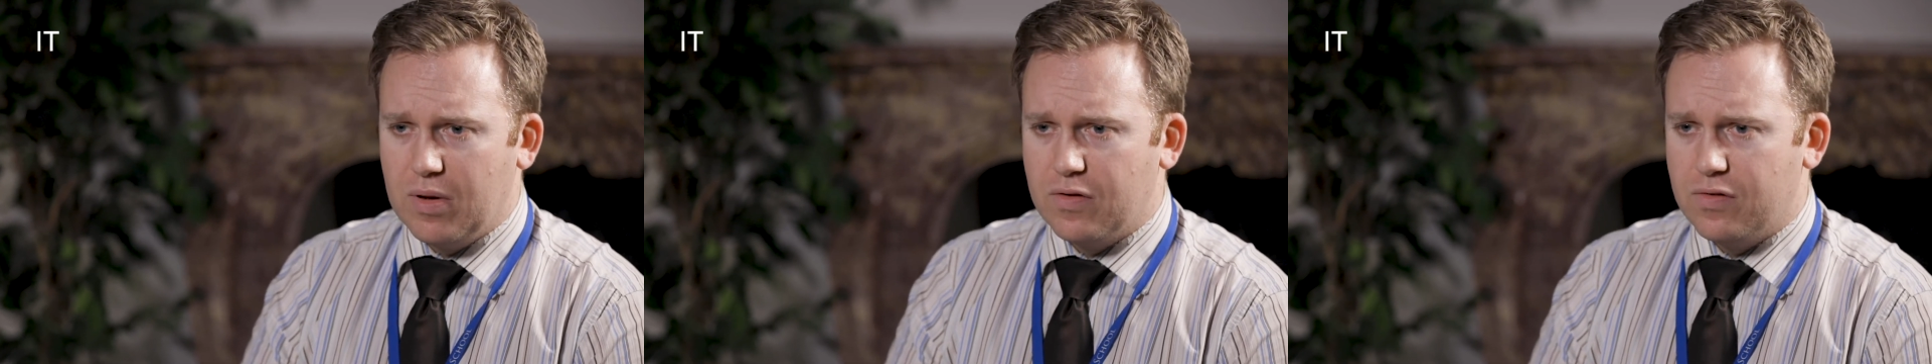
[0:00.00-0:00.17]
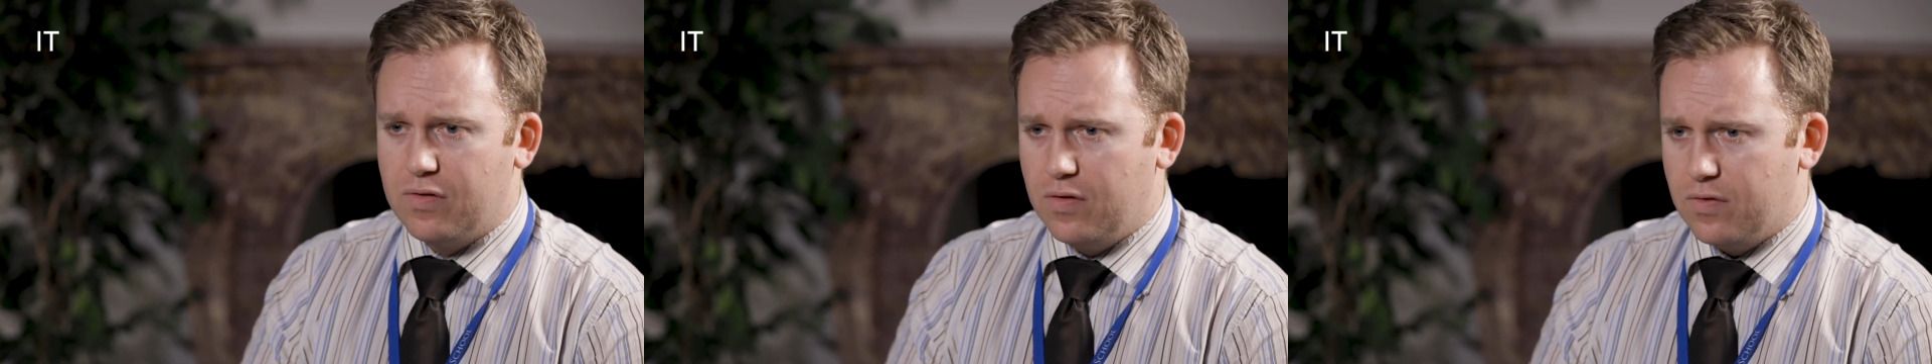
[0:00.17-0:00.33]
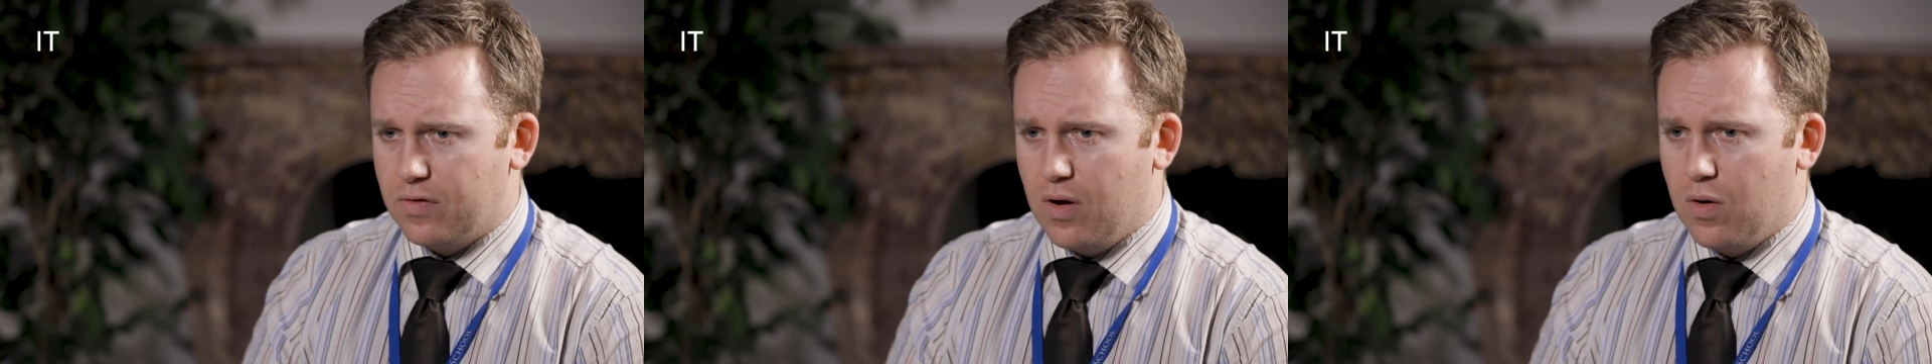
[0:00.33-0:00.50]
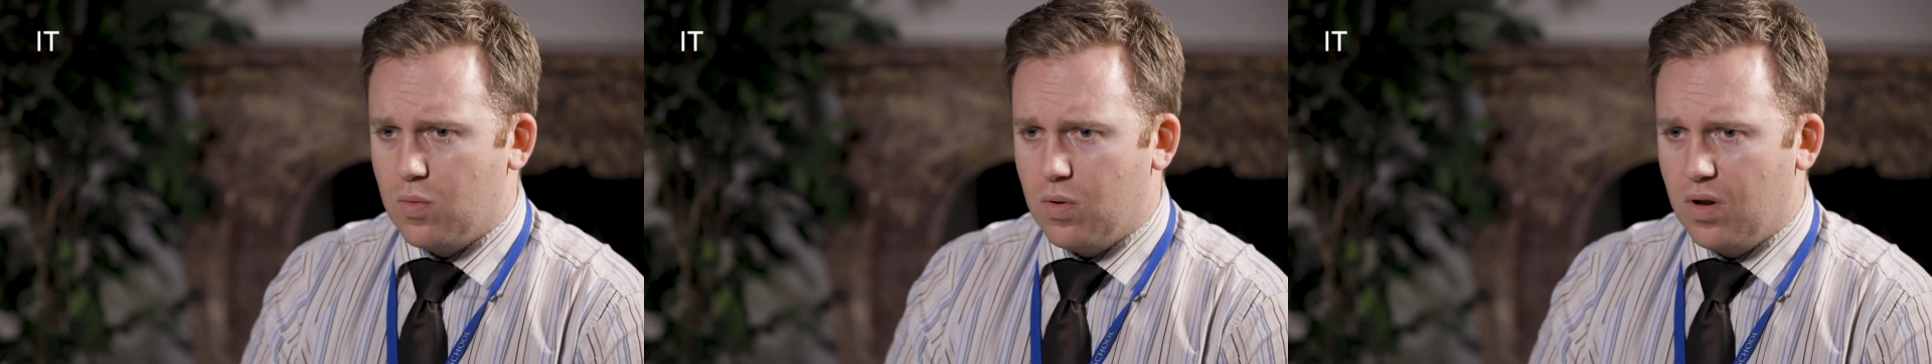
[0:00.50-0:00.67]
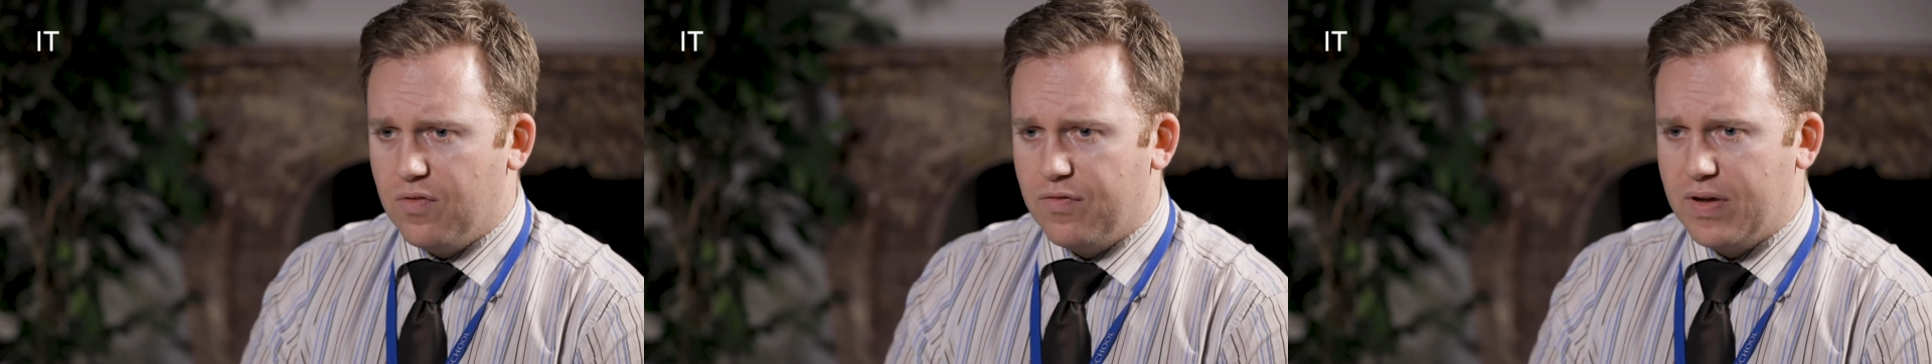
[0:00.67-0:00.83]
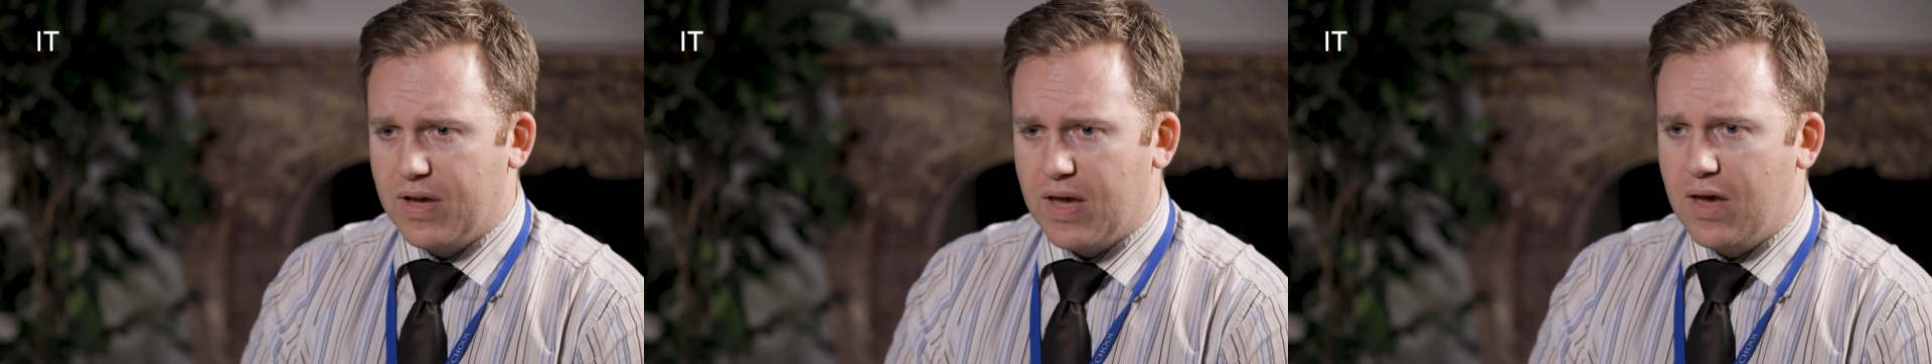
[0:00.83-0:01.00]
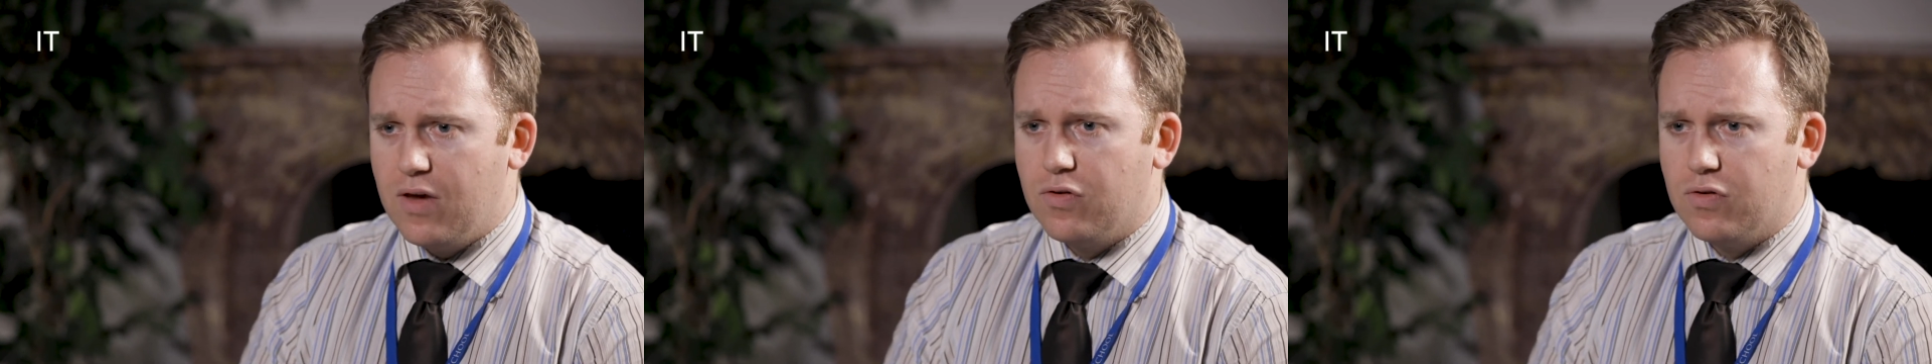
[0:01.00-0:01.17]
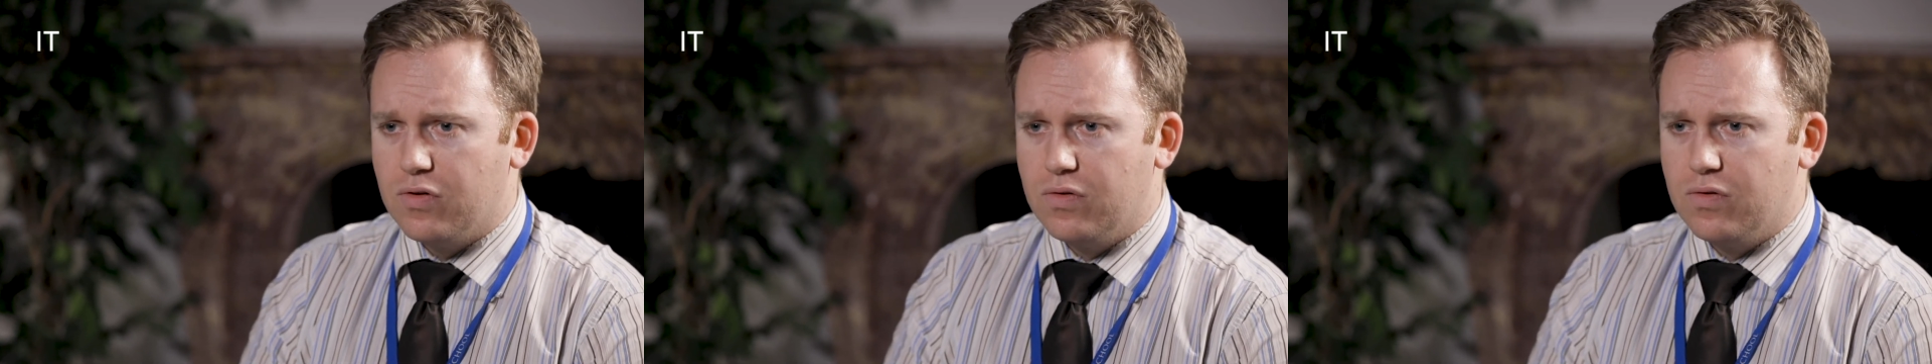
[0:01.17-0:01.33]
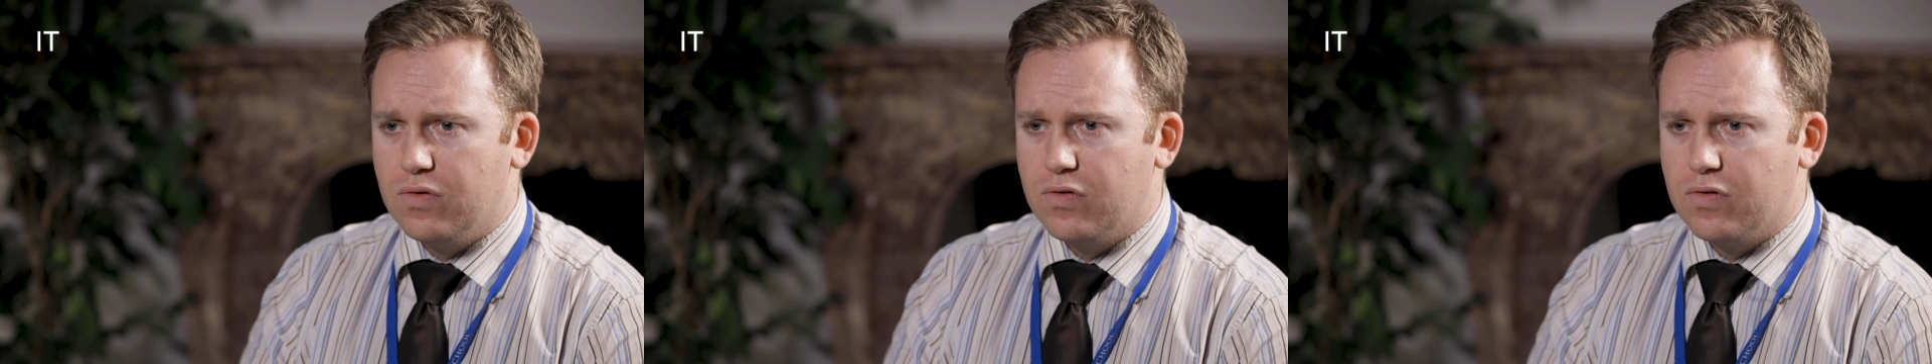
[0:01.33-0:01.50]
about Cisco
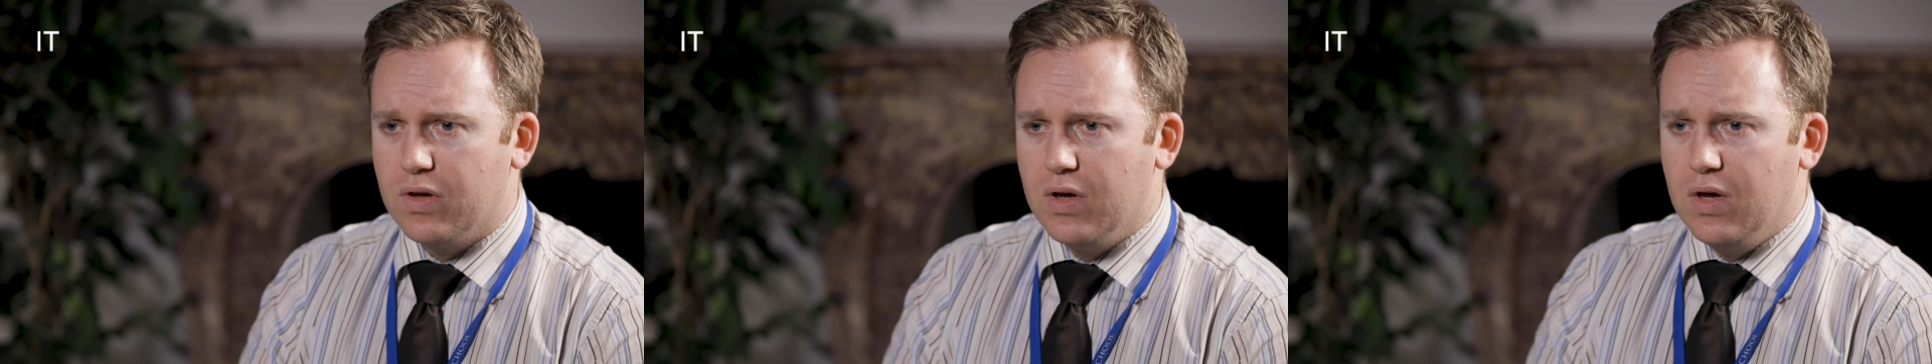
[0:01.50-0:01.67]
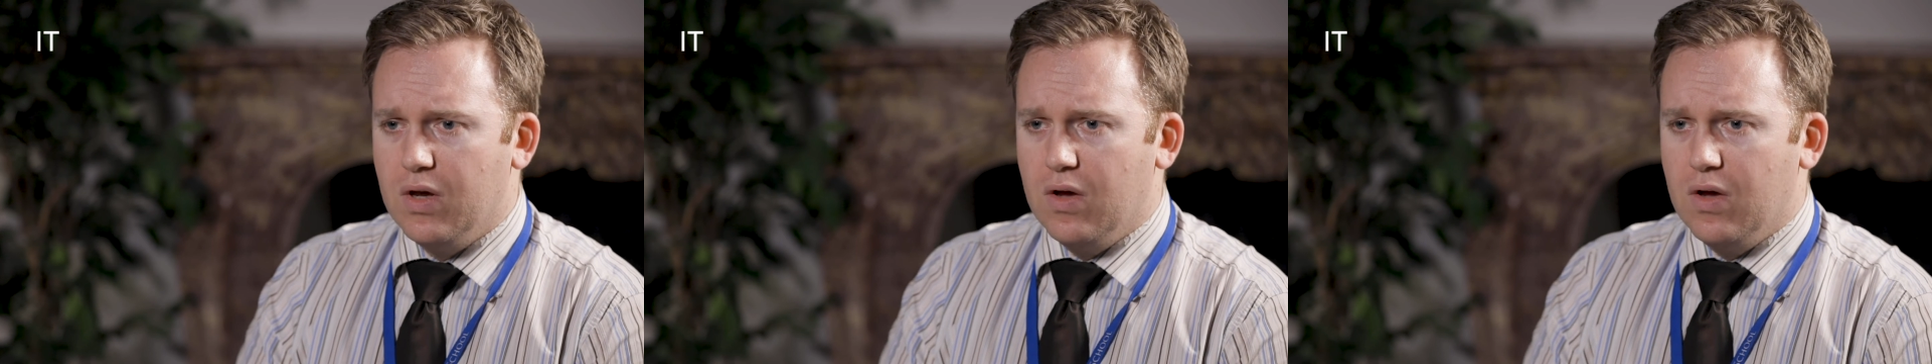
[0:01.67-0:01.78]
qualifications,